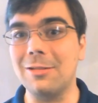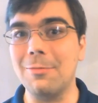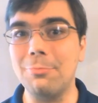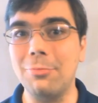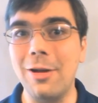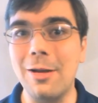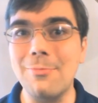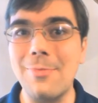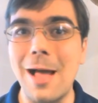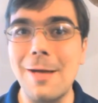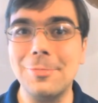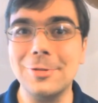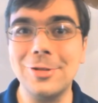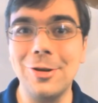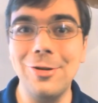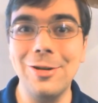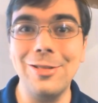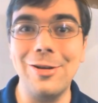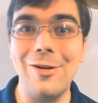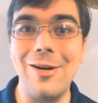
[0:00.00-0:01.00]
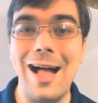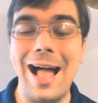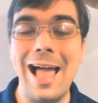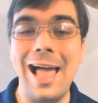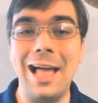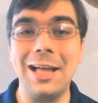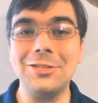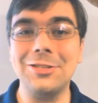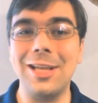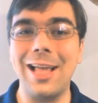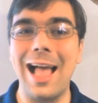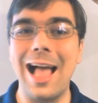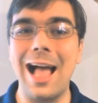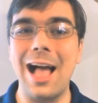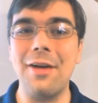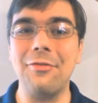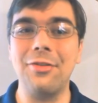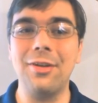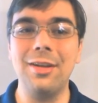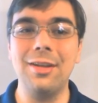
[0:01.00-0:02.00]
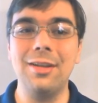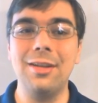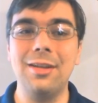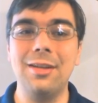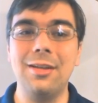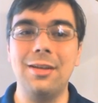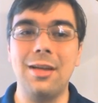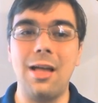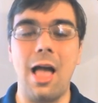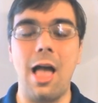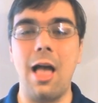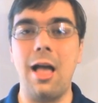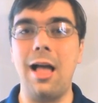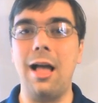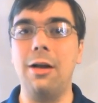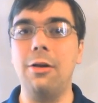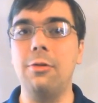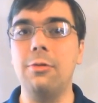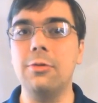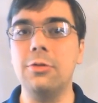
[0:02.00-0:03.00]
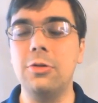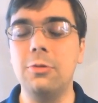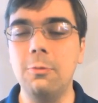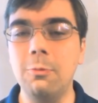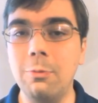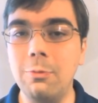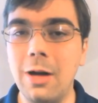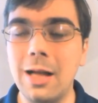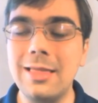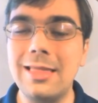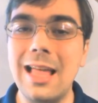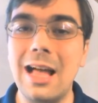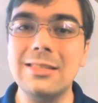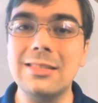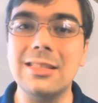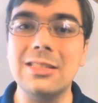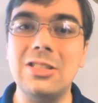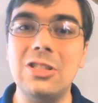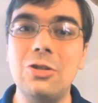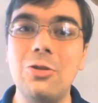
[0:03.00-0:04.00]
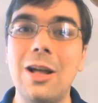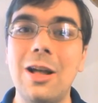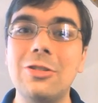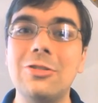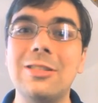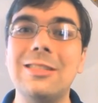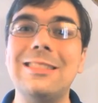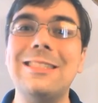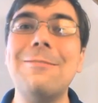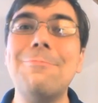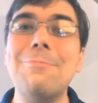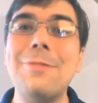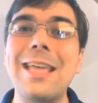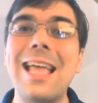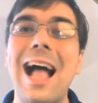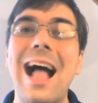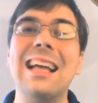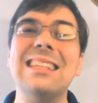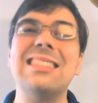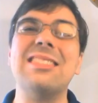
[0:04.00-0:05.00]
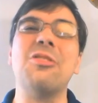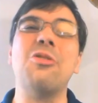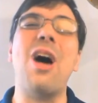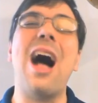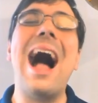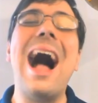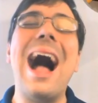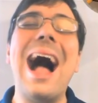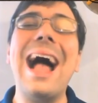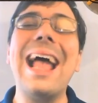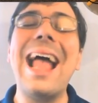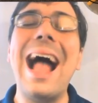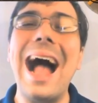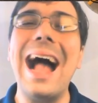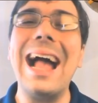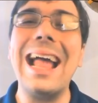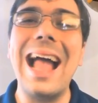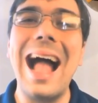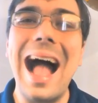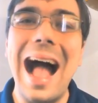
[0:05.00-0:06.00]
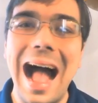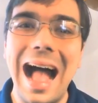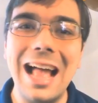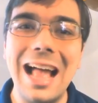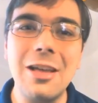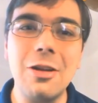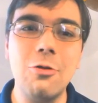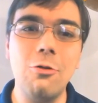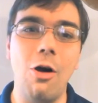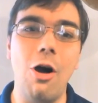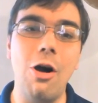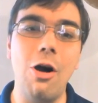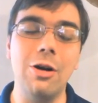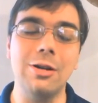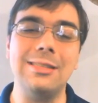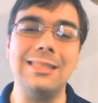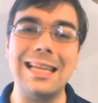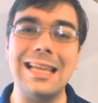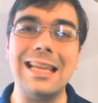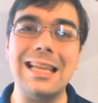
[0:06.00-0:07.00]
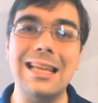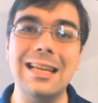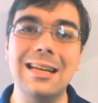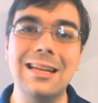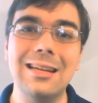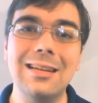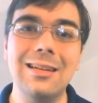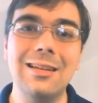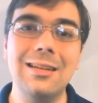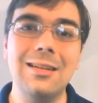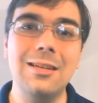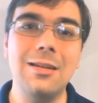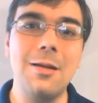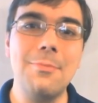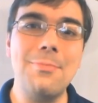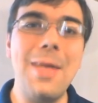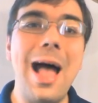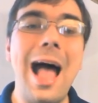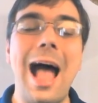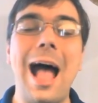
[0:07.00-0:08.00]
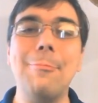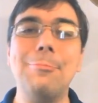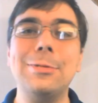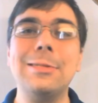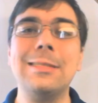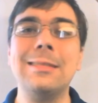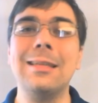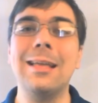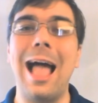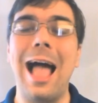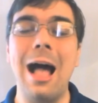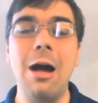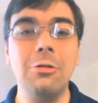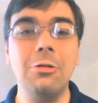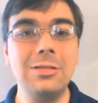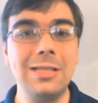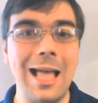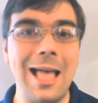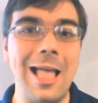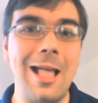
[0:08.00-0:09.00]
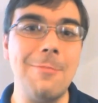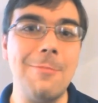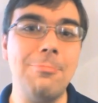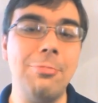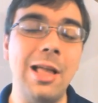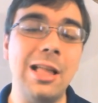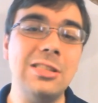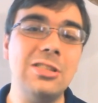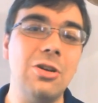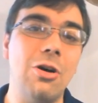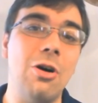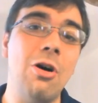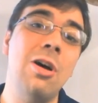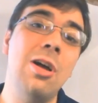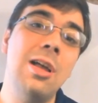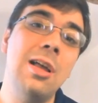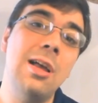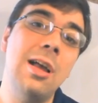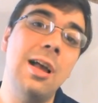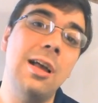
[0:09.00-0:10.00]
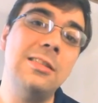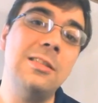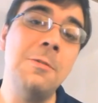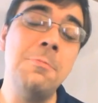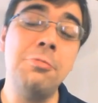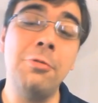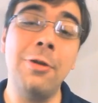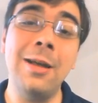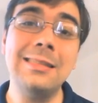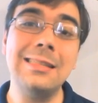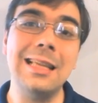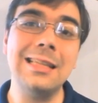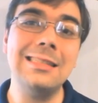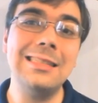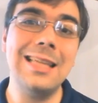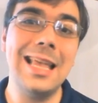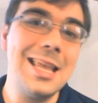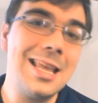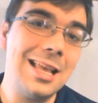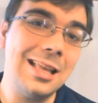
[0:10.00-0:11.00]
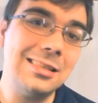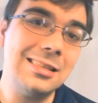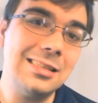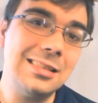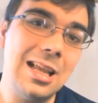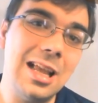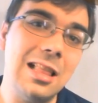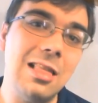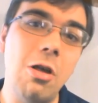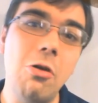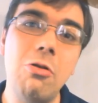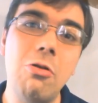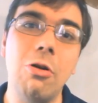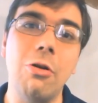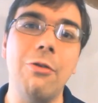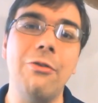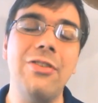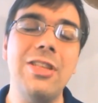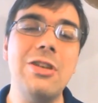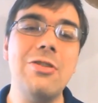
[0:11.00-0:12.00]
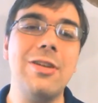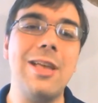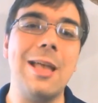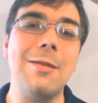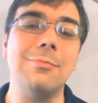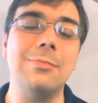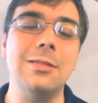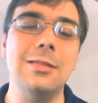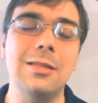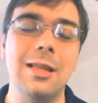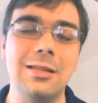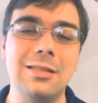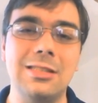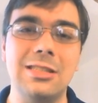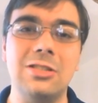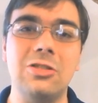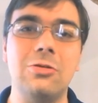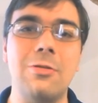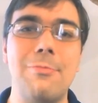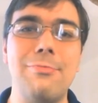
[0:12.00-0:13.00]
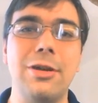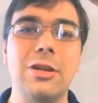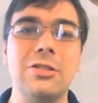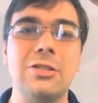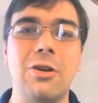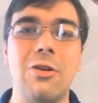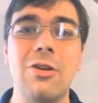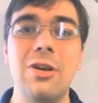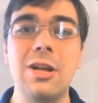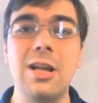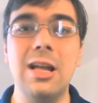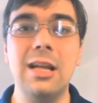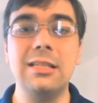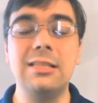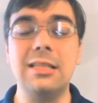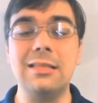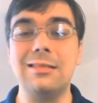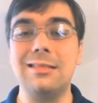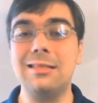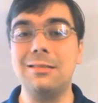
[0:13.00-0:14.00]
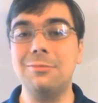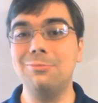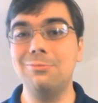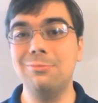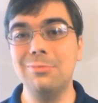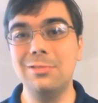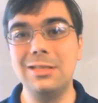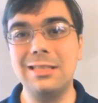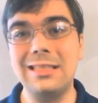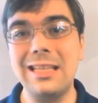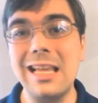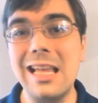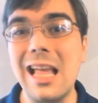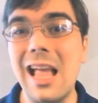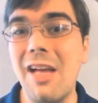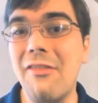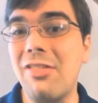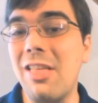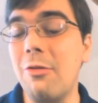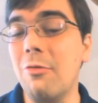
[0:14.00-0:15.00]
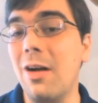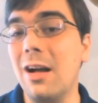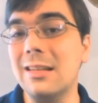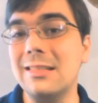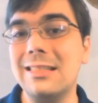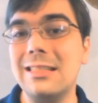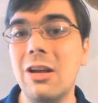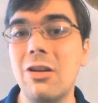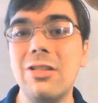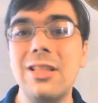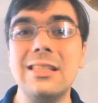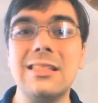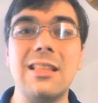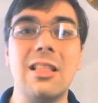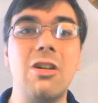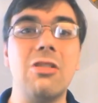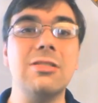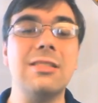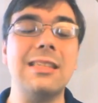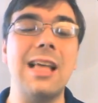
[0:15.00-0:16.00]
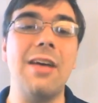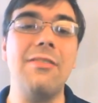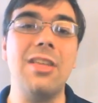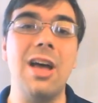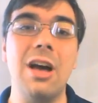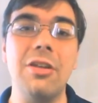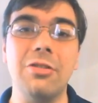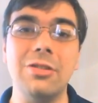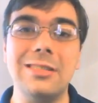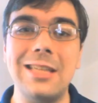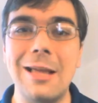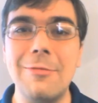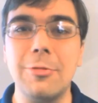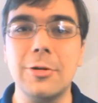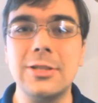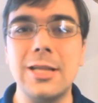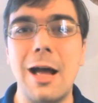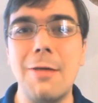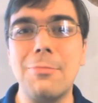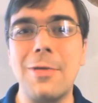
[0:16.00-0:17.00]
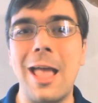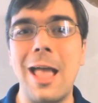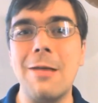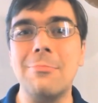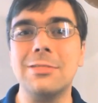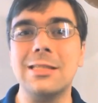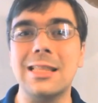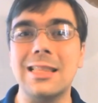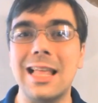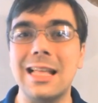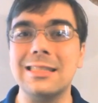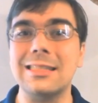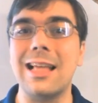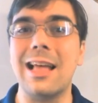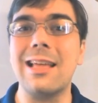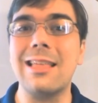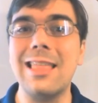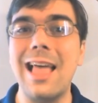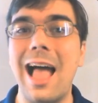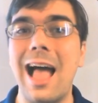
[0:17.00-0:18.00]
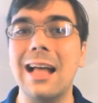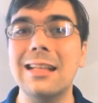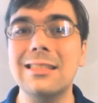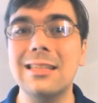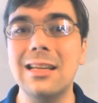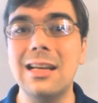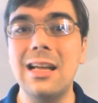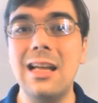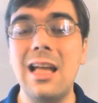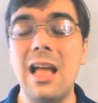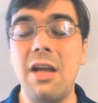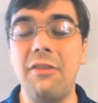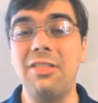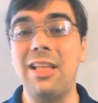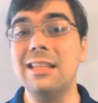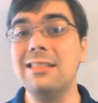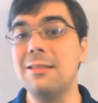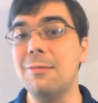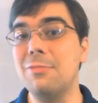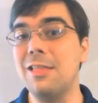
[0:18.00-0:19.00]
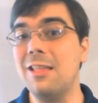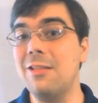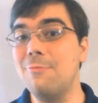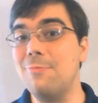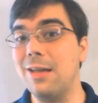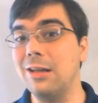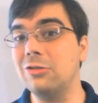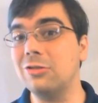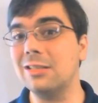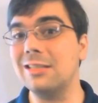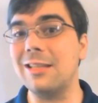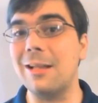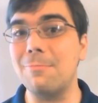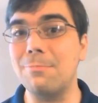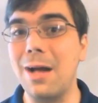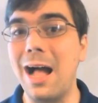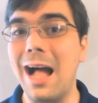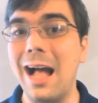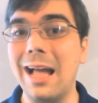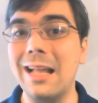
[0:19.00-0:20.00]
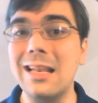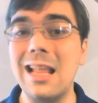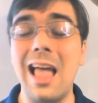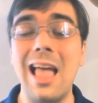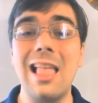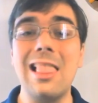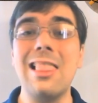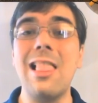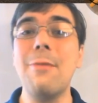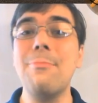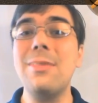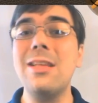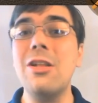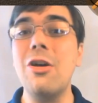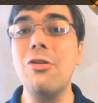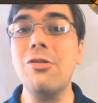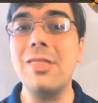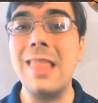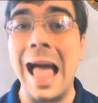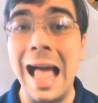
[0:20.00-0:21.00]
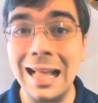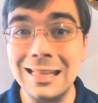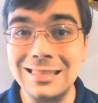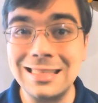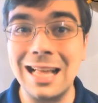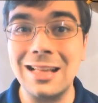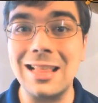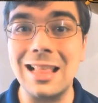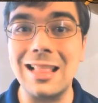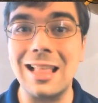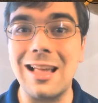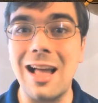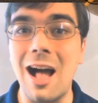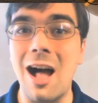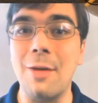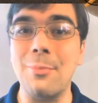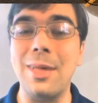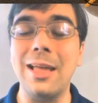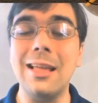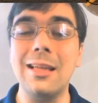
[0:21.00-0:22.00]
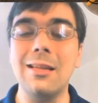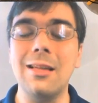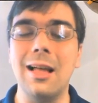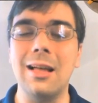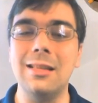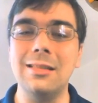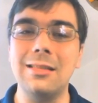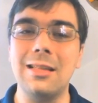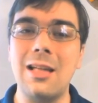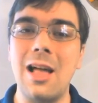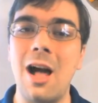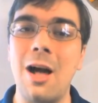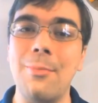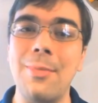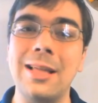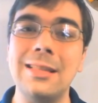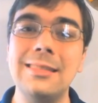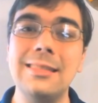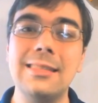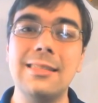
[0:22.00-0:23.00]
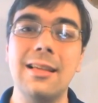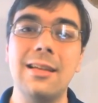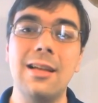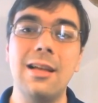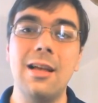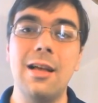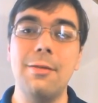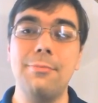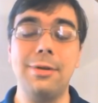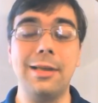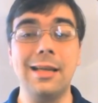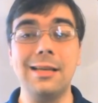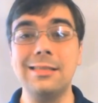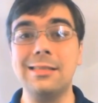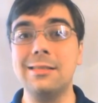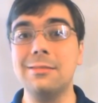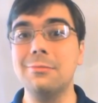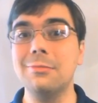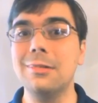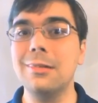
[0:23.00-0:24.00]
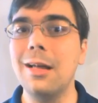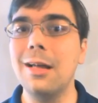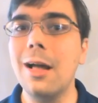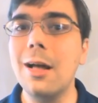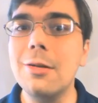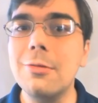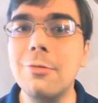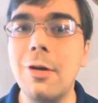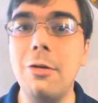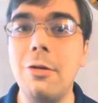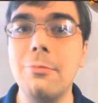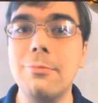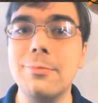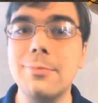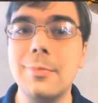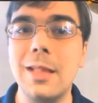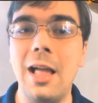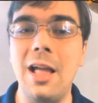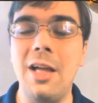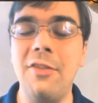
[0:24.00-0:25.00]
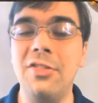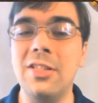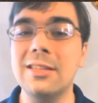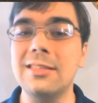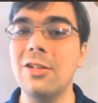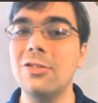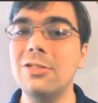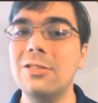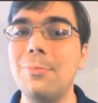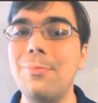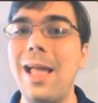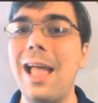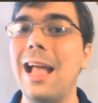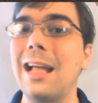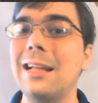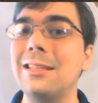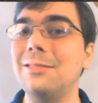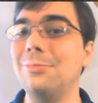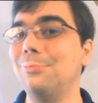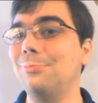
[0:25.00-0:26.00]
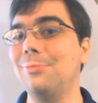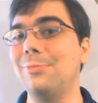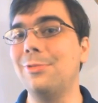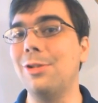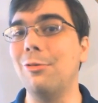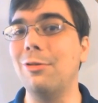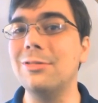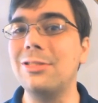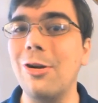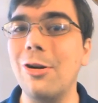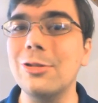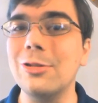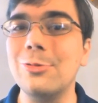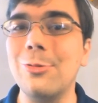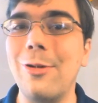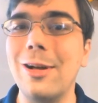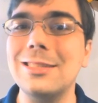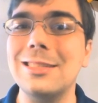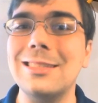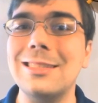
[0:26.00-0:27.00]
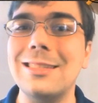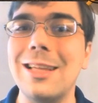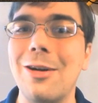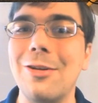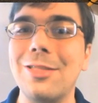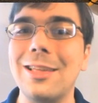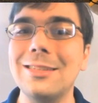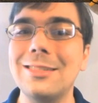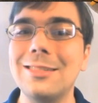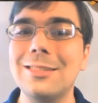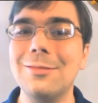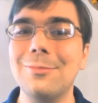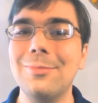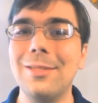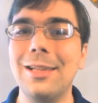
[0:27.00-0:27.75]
the print map solo, I actually have 1200 DPI, so high quality maps out a printer to print and take into a local video game distributor to see if they want to sell these alongside the other tabletop games and things like that. If that's something you'd be interested in buying, let me know that down in the comments, because, well, if there's no demand, no one's going to want to sell these.